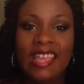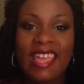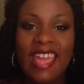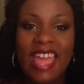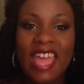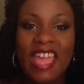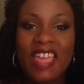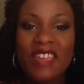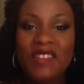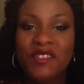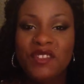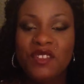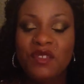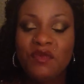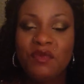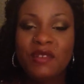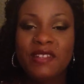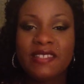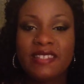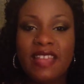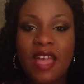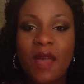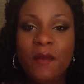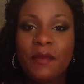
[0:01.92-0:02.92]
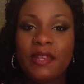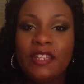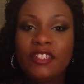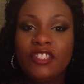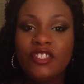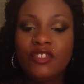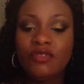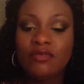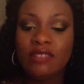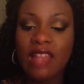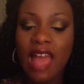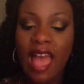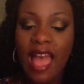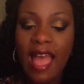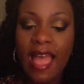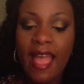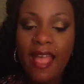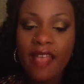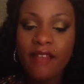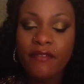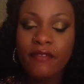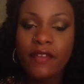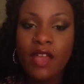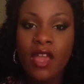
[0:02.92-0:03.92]
Hey YouTubers, coming at you
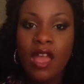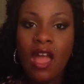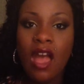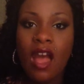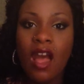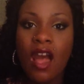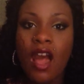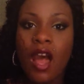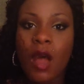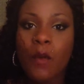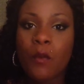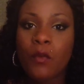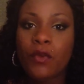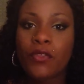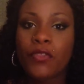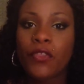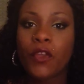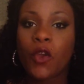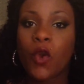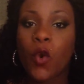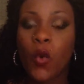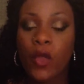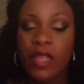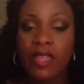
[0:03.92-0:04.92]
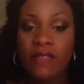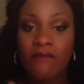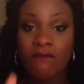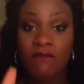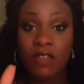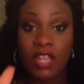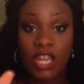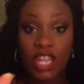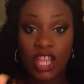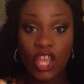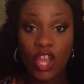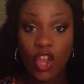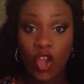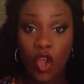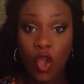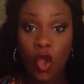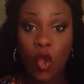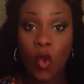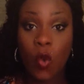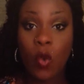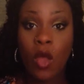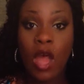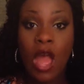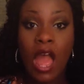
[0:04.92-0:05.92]
live with a quick
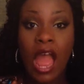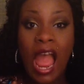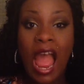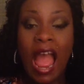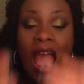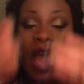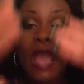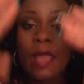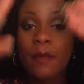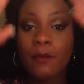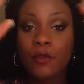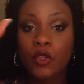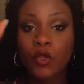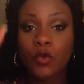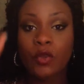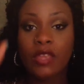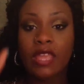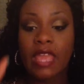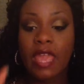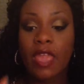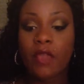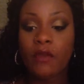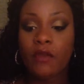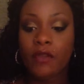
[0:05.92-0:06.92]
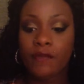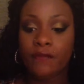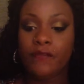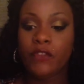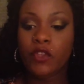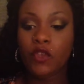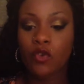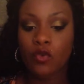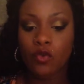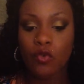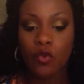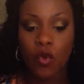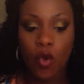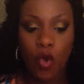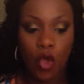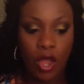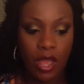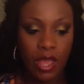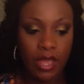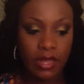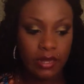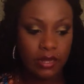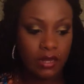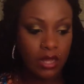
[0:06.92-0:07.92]
video. I am doing a review
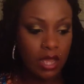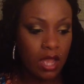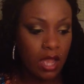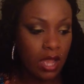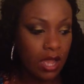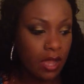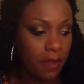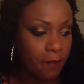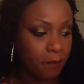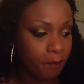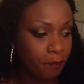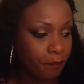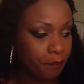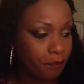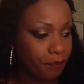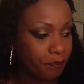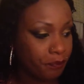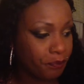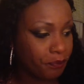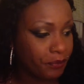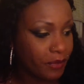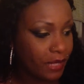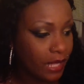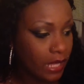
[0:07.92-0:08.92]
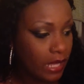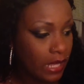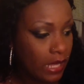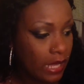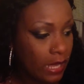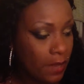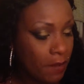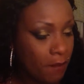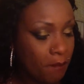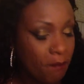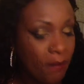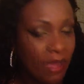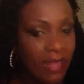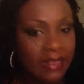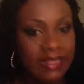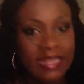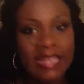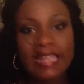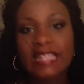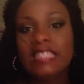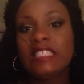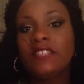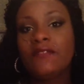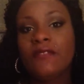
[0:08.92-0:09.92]
on my
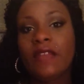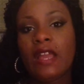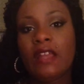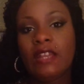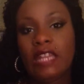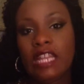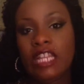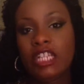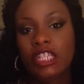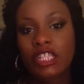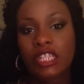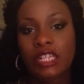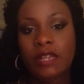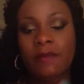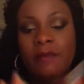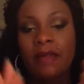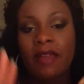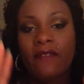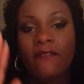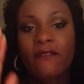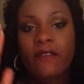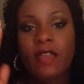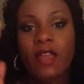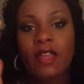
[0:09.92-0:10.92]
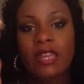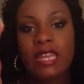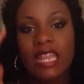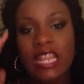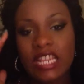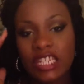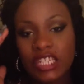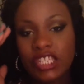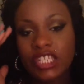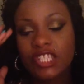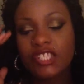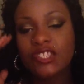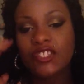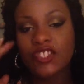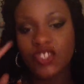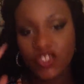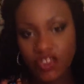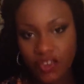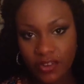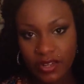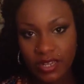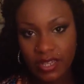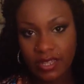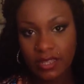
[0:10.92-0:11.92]
latest foundation and my foundation
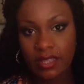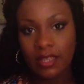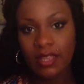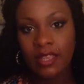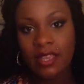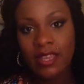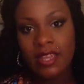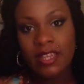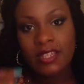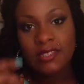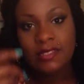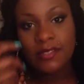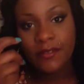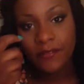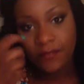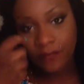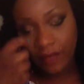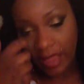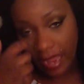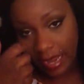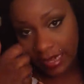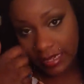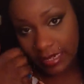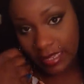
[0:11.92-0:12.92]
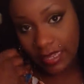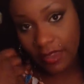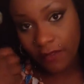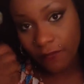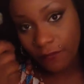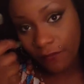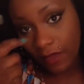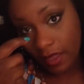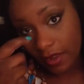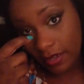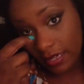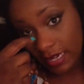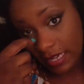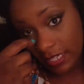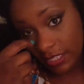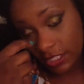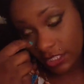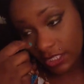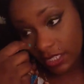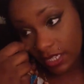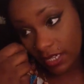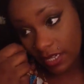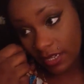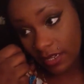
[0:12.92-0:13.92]
journey to finding a
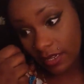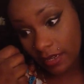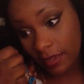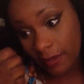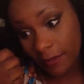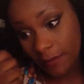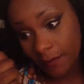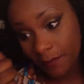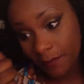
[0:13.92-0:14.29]
foundation